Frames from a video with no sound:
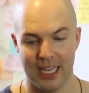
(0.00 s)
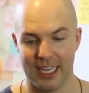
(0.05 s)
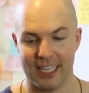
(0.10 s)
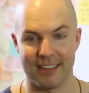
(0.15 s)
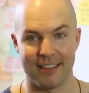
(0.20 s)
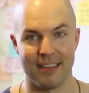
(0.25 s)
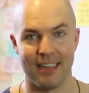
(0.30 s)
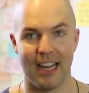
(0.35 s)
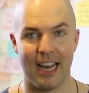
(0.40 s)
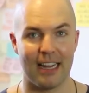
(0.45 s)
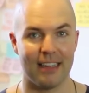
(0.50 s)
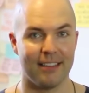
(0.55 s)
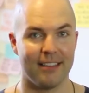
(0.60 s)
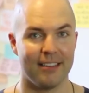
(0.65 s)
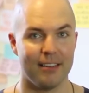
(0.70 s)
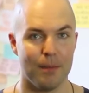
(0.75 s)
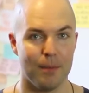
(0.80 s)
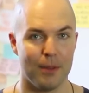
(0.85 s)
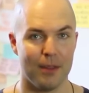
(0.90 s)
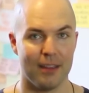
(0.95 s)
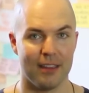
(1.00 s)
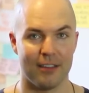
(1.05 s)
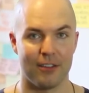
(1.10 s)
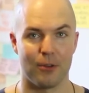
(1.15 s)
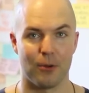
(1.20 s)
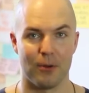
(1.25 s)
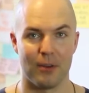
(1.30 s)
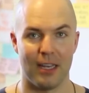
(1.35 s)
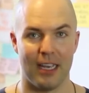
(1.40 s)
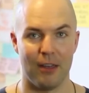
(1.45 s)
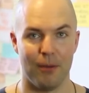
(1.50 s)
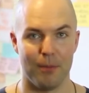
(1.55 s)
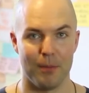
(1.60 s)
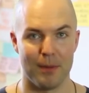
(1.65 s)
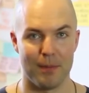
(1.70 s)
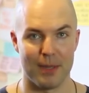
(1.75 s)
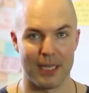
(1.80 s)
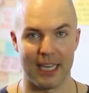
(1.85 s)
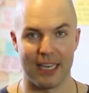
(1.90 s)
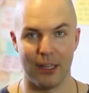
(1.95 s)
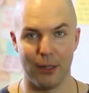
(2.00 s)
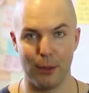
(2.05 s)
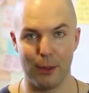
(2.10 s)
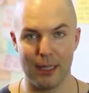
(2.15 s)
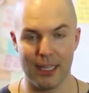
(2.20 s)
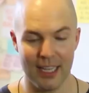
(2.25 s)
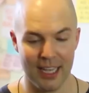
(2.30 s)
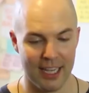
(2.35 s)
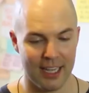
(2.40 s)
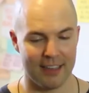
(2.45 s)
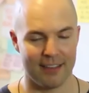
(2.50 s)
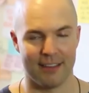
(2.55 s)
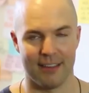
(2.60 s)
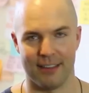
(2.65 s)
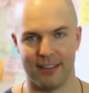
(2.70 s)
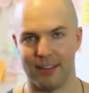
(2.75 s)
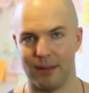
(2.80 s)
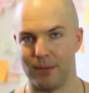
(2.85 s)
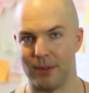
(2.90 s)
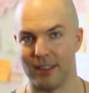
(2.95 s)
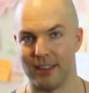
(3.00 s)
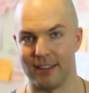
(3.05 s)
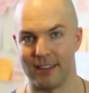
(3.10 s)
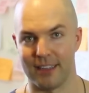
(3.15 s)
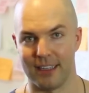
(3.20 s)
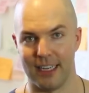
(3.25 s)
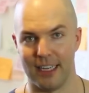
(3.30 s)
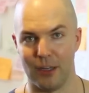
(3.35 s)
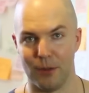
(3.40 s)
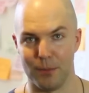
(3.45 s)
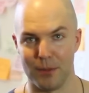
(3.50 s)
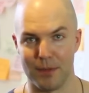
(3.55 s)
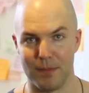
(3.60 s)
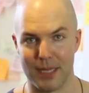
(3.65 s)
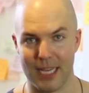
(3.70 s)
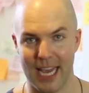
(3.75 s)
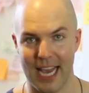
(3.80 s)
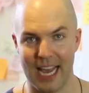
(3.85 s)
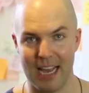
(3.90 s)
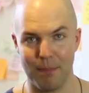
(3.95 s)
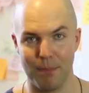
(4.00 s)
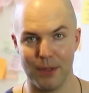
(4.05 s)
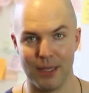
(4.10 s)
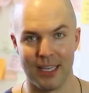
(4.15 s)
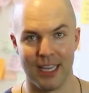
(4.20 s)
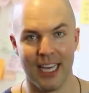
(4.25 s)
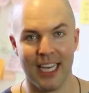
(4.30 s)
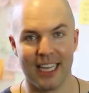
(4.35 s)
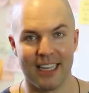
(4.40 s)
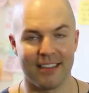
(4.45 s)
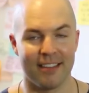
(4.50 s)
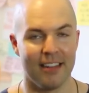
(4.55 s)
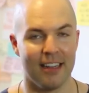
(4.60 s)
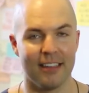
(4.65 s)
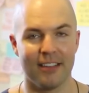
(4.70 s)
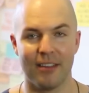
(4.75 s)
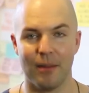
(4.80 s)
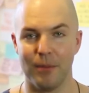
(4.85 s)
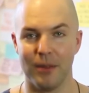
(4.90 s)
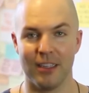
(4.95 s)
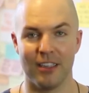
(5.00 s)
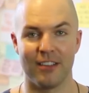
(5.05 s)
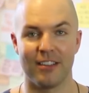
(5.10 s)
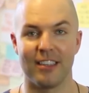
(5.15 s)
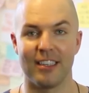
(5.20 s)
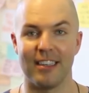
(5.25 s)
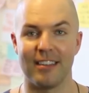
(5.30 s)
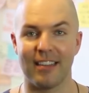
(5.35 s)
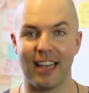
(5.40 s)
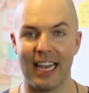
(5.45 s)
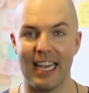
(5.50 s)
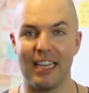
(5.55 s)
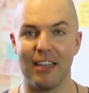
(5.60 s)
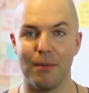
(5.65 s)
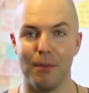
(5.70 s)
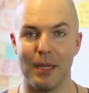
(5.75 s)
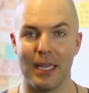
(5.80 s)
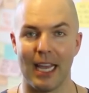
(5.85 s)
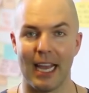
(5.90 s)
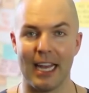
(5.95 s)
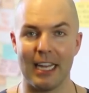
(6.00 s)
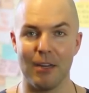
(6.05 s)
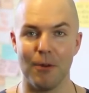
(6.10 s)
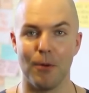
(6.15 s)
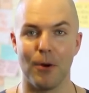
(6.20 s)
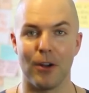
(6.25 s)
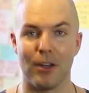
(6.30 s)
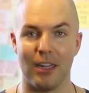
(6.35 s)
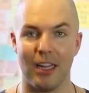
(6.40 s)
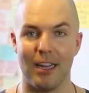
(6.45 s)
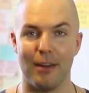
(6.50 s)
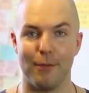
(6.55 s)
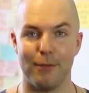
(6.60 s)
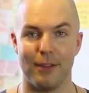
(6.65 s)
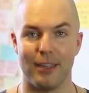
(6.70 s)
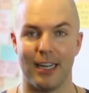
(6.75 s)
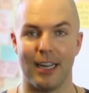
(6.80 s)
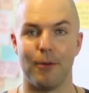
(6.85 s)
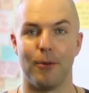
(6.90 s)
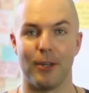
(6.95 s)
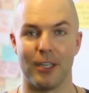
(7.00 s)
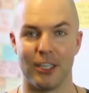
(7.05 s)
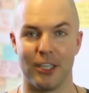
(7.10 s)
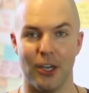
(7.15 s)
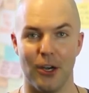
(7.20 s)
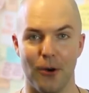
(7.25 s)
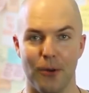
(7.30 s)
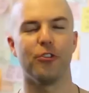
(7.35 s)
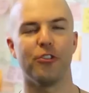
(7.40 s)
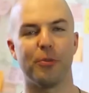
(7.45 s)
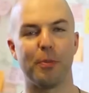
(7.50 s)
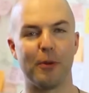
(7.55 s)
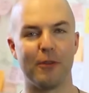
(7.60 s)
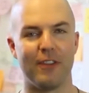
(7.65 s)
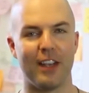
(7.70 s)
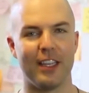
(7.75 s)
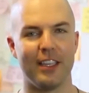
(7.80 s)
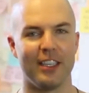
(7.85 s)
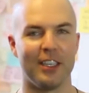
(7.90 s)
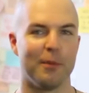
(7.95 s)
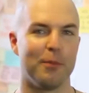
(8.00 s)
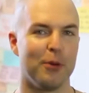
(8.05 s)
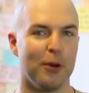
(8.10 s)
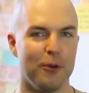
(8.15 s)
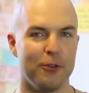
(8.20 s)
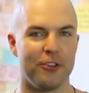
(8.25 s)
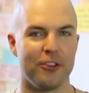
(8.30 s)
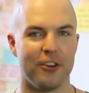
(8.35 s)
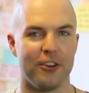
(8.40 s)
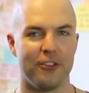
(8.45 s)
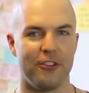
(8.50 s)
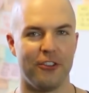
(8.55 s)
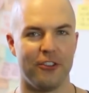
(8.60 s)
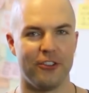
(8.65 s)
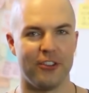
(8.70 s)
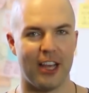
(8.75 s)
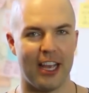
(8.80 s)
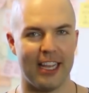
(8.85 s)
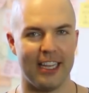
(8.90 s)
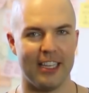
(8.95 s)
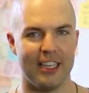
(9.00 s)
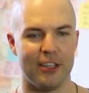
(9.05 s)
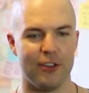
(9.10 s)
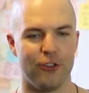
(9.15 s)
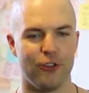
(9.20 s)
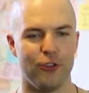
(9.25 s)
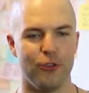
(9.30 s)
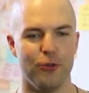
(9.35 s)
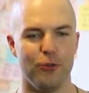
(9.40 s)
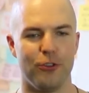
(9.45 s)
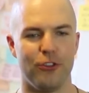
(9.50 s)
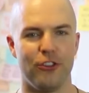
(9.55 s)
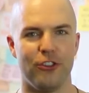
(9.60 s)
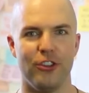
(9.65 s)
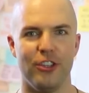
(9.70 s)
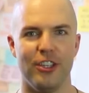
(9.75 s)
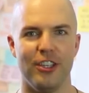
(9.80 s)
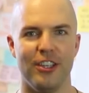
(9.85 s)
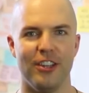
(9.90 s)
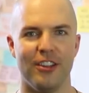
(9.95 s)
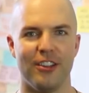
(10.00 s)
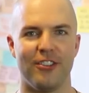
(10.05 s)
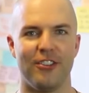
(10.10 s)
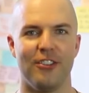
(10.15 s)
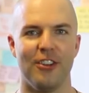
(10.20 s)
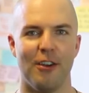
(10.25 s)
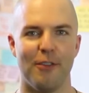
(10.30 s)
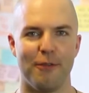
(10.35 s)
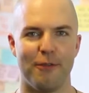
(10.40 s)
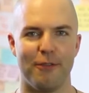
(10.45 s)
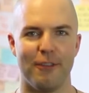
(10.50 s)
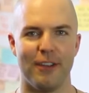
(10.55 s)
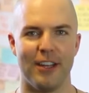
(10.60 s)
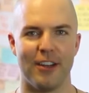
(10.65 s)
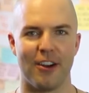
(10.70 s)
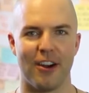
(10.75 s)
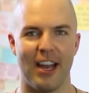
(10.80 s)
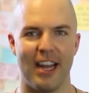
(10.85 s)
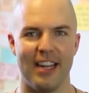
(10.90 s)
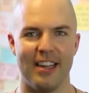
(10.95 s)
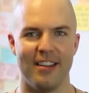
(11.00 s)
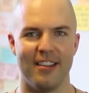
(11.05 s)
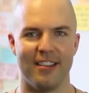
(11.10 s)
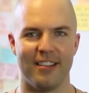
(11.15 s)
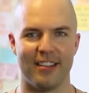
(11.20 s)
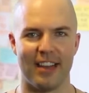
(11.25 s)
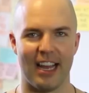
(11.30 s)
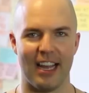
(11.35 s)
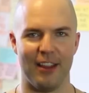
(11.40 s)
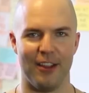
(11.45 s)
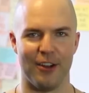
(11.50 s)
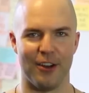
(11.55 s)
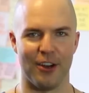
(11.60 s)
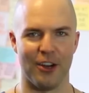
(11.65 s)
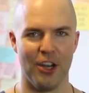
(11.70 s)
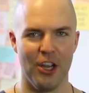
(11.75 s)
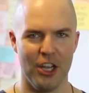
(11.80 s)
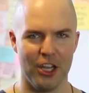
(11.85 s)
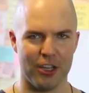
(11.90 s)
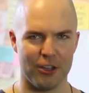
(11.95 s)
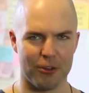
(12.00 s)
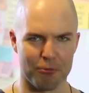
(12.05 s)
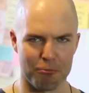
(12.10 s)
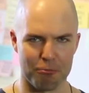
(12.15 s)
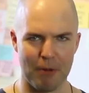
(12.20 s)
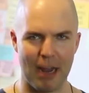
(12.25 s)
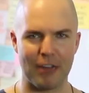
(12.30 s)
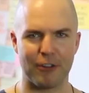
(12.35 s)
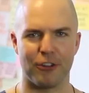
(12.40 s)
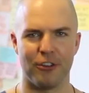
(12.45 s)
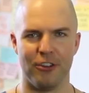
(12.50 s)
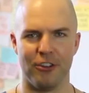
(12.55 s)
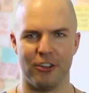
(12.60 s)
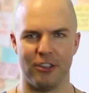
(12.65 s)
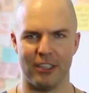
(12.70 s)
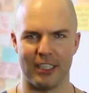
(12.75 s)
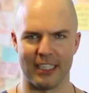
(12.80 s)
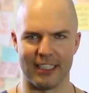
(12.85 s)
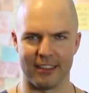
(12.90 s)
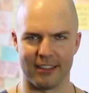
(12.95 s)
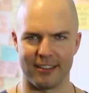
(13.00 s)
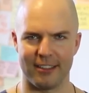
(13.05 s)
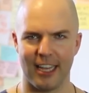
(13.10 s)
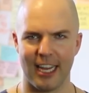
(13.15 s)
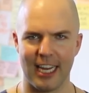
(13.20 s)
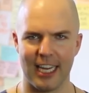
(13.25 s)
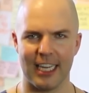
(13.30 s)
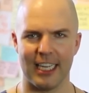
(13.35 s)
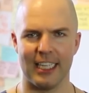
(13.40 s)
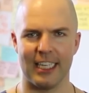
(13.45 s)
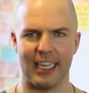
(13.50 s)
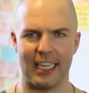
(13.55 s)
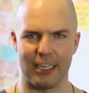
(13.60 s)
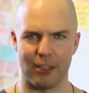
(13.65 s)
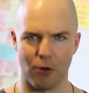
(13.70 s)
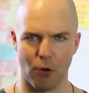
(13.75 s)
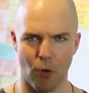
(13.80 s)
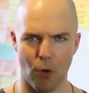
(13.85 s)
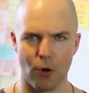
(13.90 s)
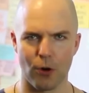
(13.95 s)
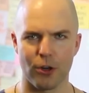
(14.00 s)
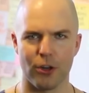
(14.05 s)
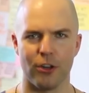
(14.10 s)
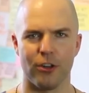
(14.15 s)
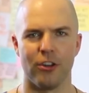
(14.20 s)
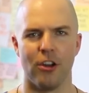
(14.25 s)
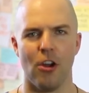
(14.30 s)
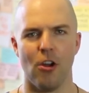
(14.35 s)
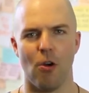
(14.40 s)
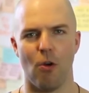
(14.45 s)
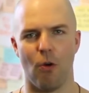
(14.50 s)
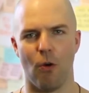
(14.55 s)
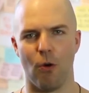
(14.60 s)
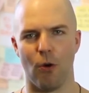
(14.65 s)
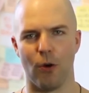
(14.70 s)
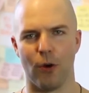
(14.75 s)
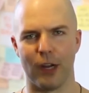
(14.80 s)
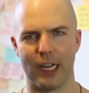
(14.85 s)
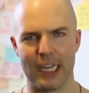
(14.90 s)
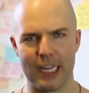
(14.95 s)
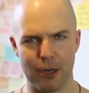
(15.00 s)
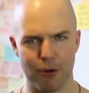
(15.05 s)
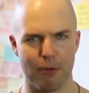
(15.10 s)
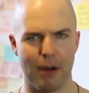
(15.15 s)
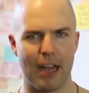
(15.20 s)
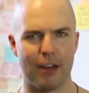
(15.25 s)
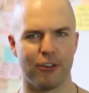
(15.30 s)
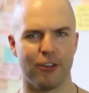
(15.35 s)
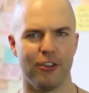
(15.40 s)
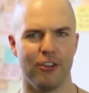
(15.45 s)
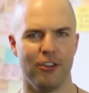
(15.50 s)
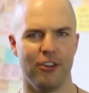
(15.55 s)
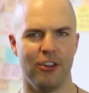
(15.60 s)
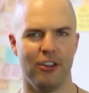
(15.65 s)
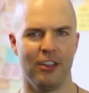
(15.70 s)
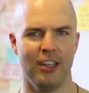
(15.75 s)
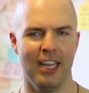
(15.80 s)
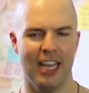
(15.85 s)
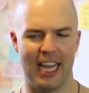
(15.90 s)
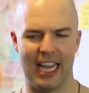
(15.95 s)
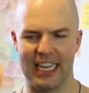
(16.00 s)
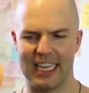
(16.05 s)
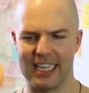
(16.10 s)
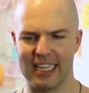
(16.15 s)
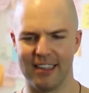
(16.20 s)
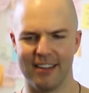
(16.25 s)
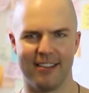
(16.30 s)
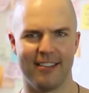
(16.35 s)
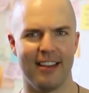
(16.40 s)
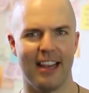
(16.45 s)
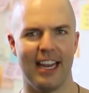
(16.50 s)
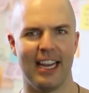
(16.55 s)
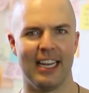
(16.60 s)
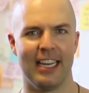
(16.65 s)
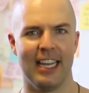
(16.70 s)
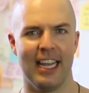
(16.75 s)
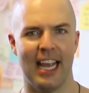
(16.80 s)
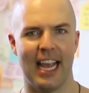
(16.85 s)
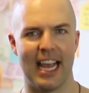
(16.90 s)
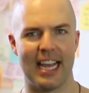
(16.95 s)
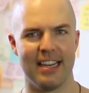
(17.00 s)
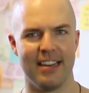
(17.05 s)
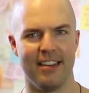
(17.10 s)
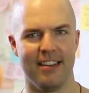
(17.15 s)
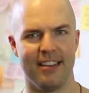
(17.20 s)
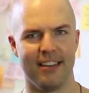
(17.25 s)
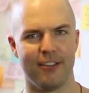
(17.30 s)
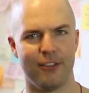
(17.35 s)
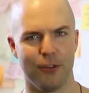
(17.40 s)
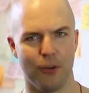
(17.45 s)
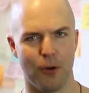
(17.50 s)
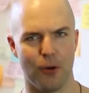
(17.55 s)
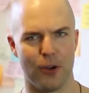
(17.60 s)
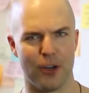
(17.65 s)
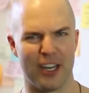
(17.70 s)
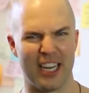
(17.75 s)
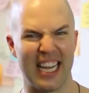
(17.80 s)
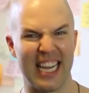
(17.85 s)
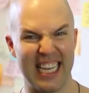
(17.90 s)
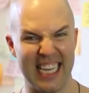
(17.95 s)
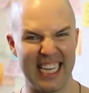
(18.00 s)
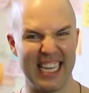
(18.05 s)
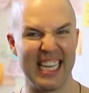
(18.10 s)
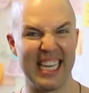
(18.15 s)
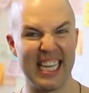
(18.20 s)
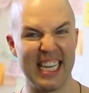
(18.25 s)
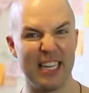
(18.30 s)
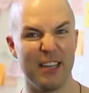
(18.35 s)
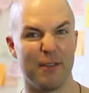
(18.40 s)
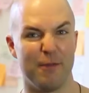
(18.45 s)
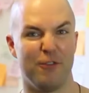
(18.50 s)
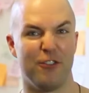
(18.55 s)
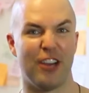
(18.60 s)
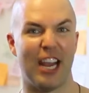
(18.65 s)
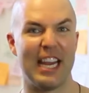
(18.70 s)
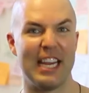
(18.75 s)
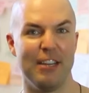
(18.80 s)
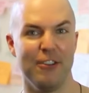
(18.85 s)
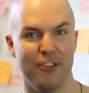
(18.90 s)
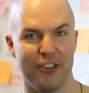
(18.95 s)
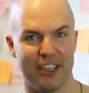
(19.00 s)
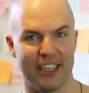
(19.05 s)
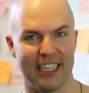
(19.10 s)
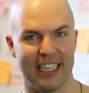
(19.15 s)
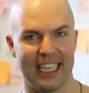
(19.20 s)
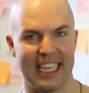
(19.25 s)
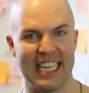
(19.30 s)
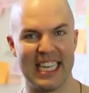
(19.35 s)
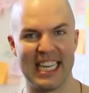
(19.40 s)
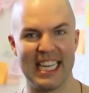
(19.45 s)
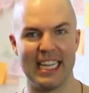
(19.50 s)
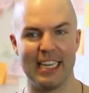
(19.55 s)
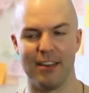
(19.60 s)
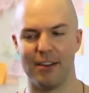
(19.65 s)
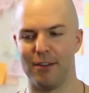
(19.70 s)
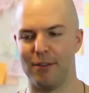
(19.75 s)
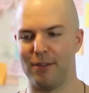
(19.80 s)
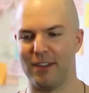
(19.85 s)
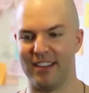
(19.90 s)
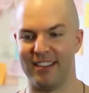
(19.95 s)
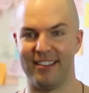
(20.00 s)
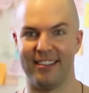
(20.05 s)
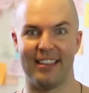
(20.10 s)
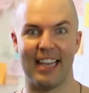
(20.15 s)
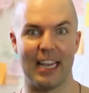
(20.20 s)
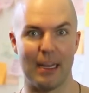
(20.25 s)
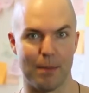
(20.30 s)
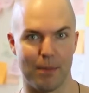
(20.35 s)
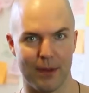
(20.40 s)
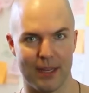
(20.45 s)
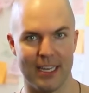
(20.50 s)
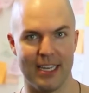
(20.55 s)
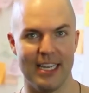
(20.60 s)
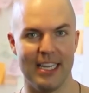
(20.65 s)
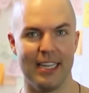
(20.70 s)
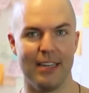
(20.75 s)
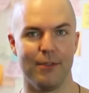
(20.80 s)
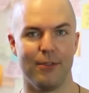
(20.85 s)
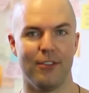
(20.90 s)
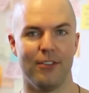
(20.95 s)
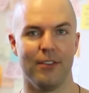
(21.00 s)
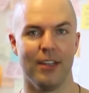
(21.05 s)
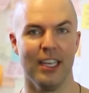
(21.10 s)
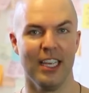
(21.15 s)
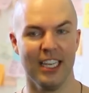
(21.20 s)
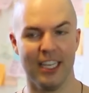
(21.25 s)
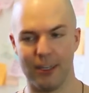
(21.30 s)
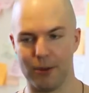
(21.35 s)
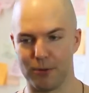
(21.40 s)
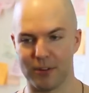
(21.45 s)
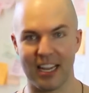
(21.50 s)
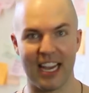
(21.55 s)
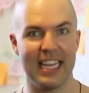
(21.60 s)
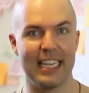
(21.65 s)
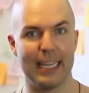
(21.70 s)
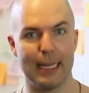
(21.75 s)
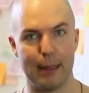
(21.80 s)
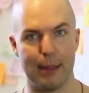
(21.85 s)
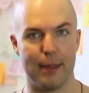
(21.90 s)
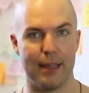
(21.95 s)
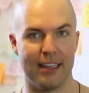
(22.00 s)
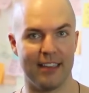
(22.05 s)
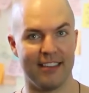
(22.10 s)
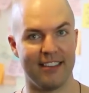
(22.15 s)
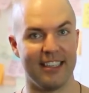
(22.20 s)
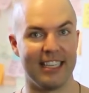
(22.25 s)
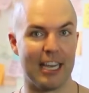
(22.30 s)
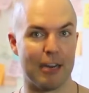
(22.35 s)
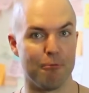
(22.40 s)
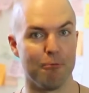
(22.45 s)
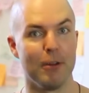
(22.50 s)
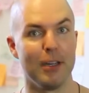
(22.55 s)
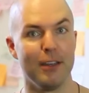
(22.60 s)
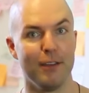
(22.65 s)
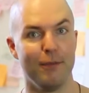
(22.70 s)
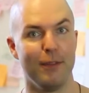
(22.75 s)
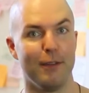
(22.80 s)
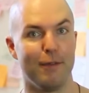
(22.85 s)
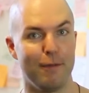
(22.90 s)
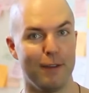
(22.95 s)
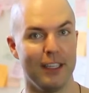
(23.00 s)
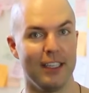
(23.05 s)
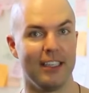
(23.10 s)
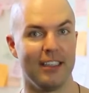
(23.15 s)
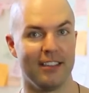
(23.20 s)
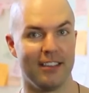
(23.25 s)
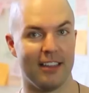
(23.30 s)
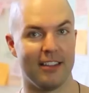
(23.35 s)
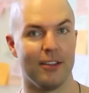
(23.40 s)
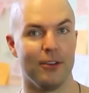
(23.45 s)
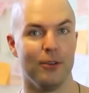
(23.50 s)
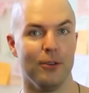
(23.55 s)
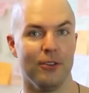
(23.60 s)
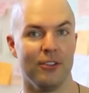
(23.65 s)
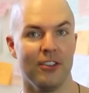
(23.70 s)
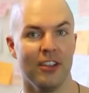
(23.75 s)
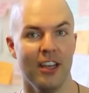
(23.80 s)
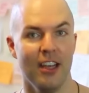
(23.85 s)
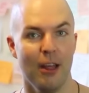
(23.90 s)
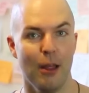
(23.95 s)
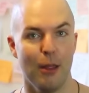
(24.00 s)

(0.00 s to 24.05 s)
It's not something that's going to help me be healthy. It's not something that's going to help me be happy. It's not something that's going to take me anywhere in life that I want to go. There's a prevailing approach in our society to see the stuff in our heads as either, rational and sane and ordered, or irrational and insane and disordered and in need of changing, in need of escape, in need of taking things to get rid of the feelings that those